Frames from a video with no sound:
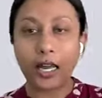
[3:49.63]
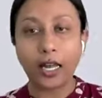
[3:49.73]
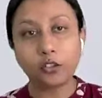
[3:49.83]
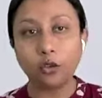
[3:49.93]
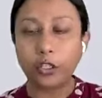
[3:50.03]

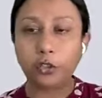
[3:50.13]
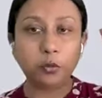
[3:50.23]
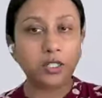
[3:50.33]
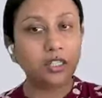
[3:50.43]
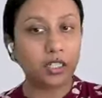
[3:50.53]
So that's
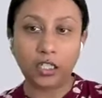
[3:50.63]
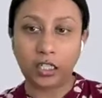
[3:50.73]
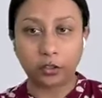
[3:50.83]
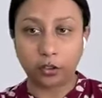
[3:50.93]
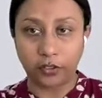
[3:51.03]
going to be
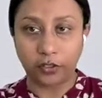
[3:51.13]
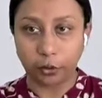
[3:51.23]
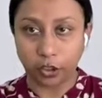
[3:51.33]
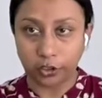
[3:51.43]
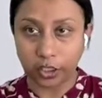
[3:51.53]
3 days
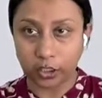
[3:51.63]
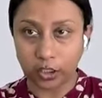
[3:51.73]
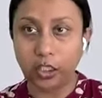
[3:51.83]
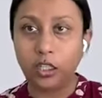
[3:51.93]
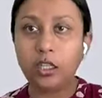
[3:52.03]
of the
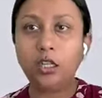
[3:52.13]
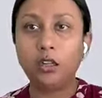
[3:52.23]
project.